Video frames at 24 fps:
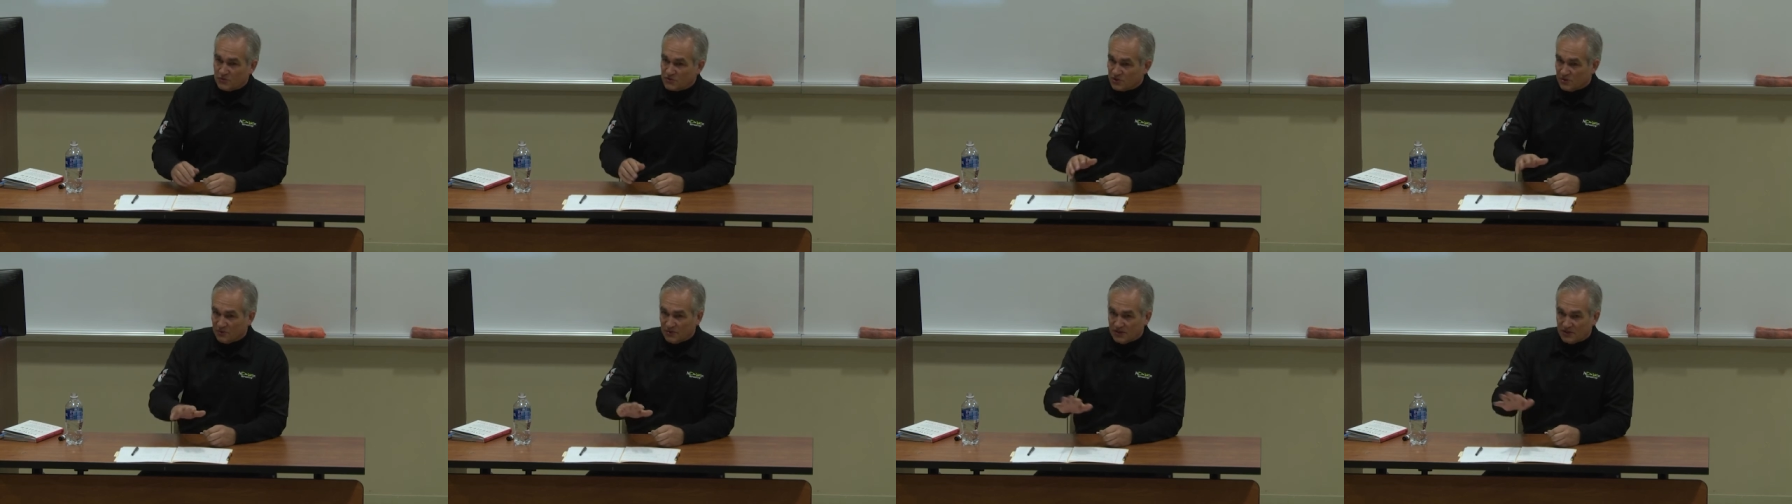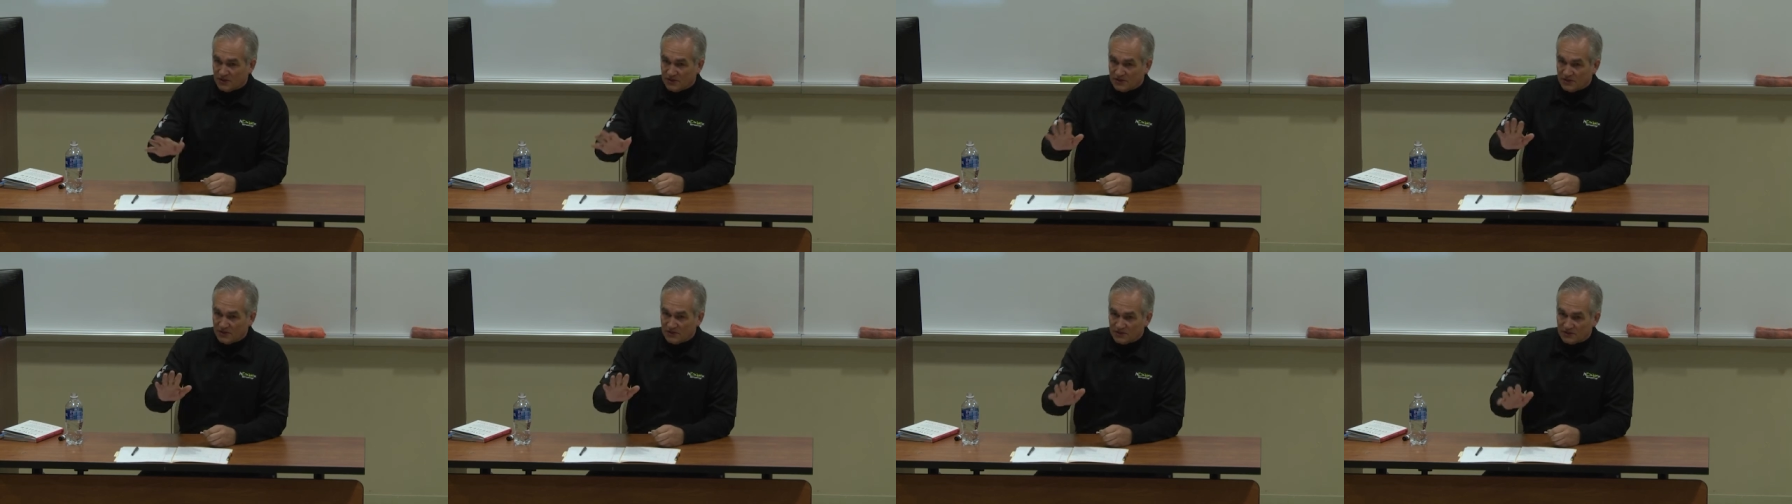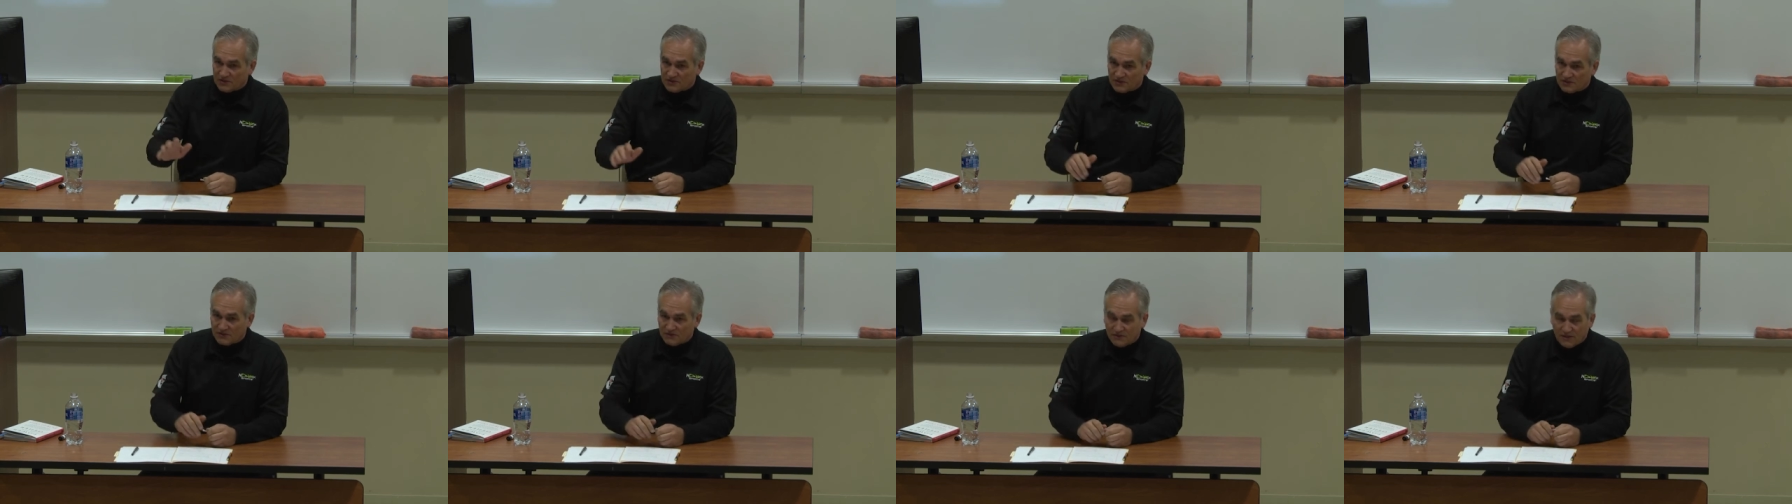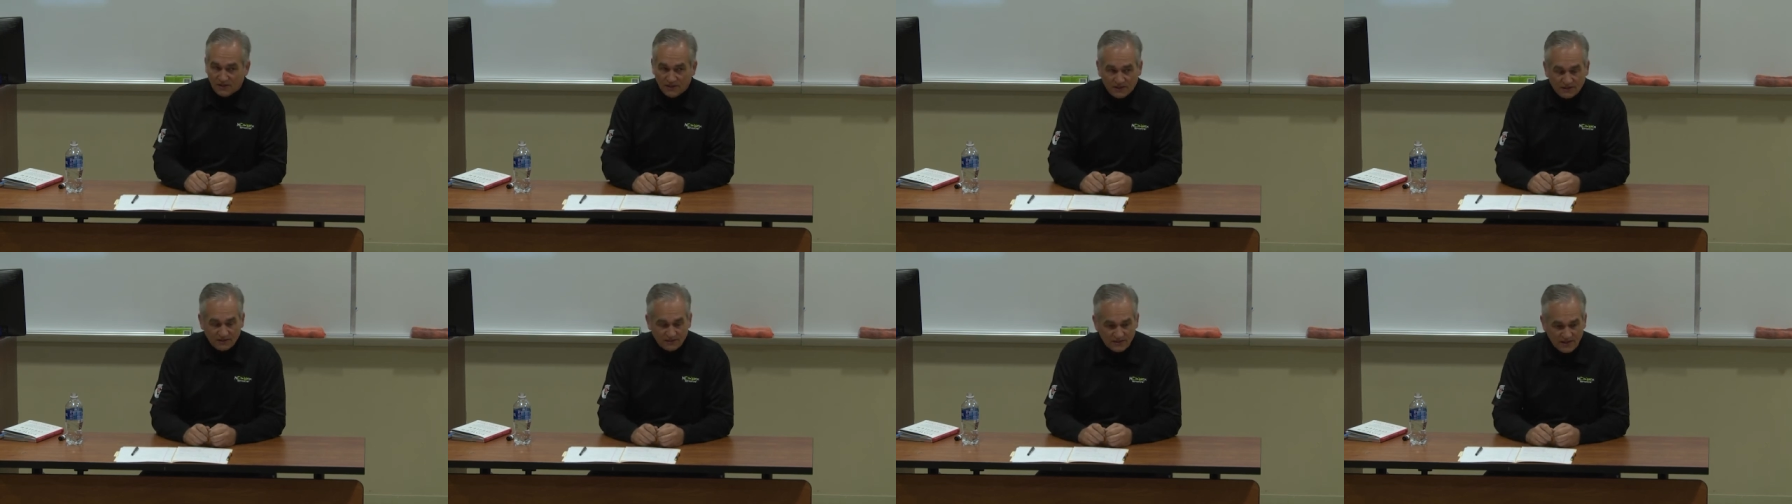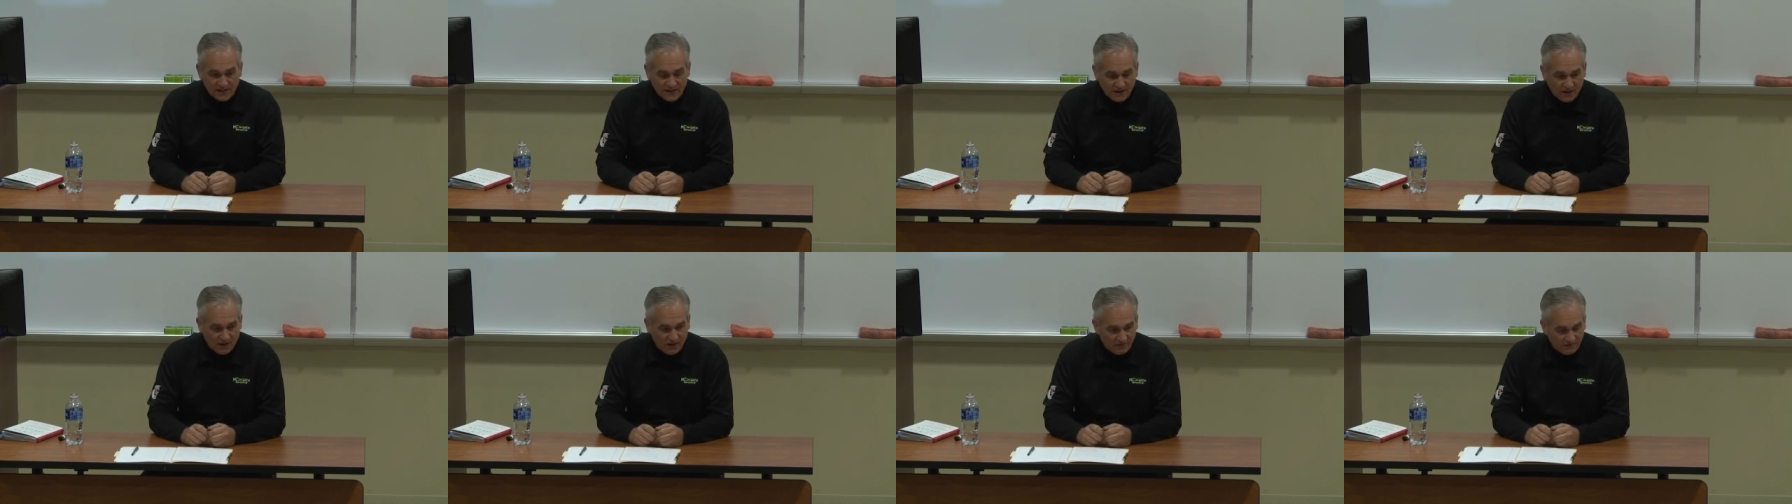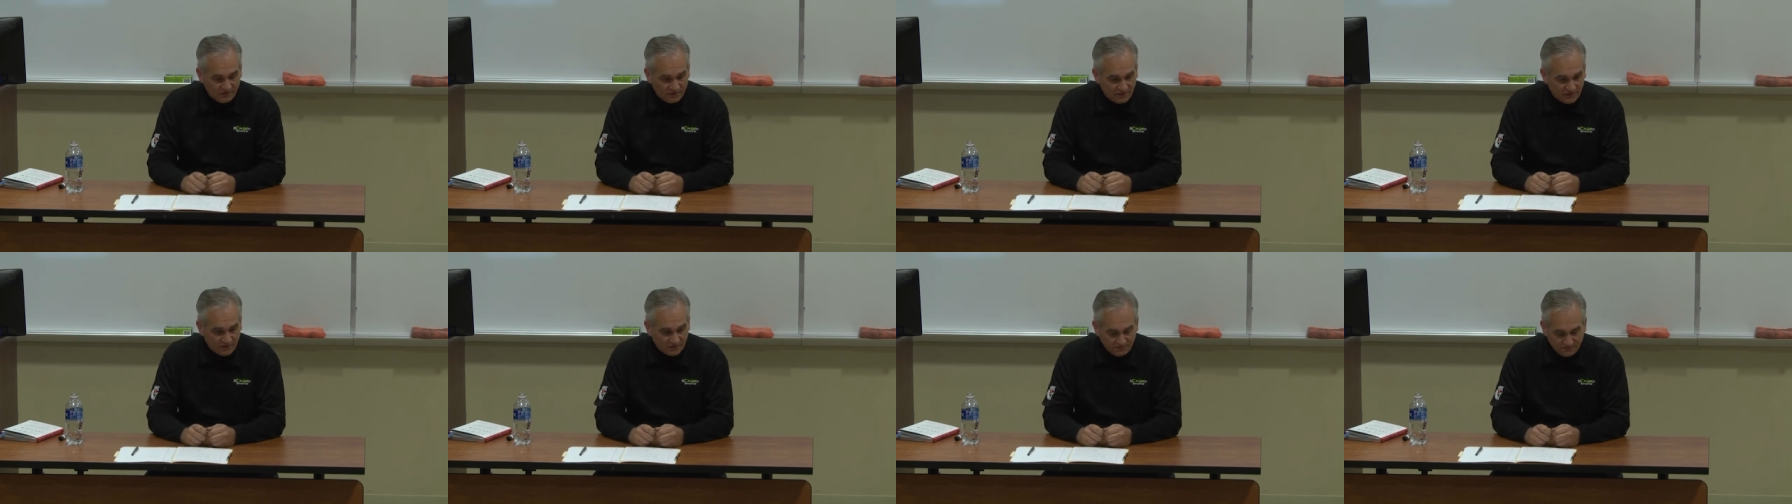so we couldn't just take
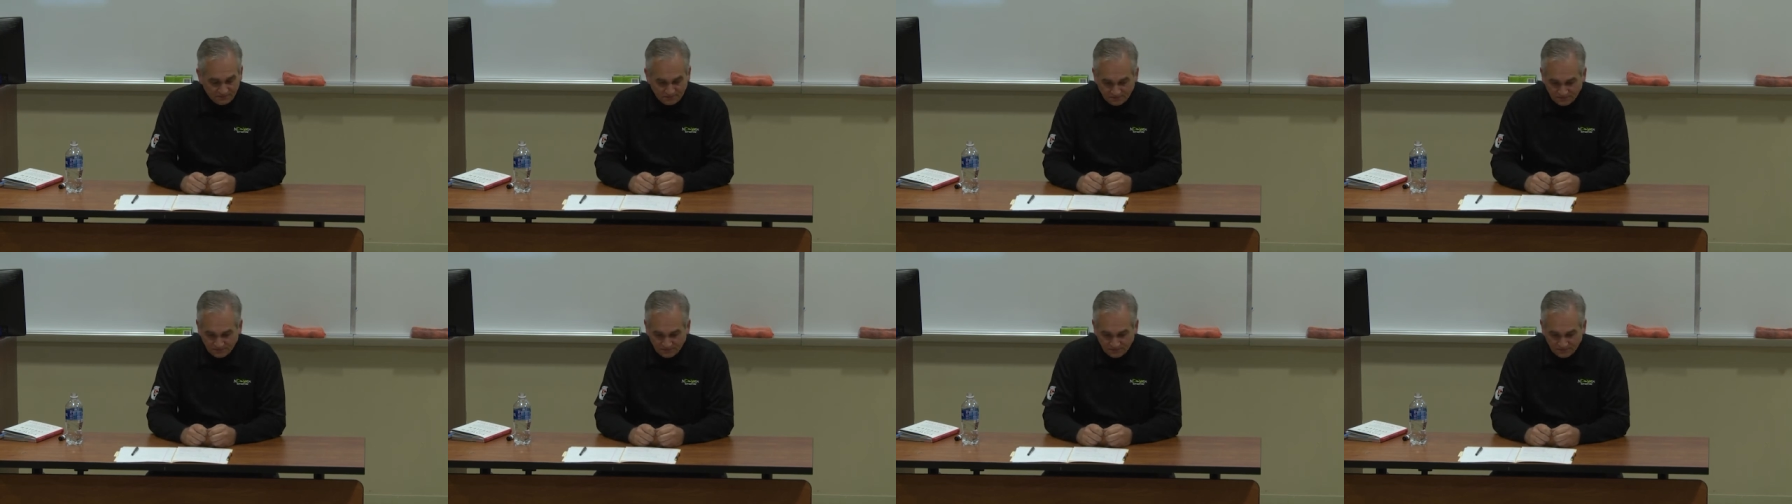off. And